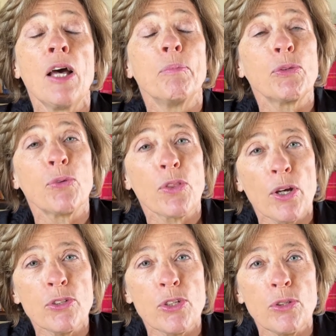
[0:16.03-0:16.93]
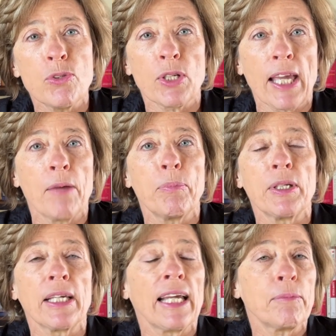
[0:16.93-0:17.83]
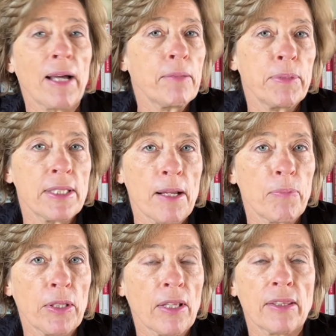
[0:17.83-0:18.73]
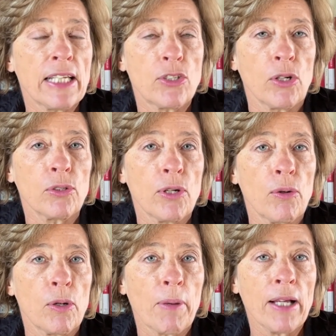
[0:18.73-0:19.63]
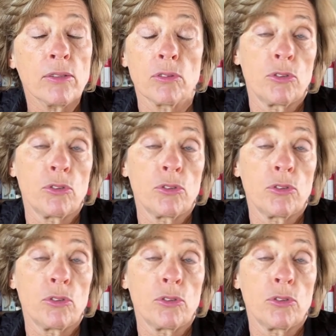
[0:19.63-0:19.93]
But for those new to camping, it might be something that they don't know about.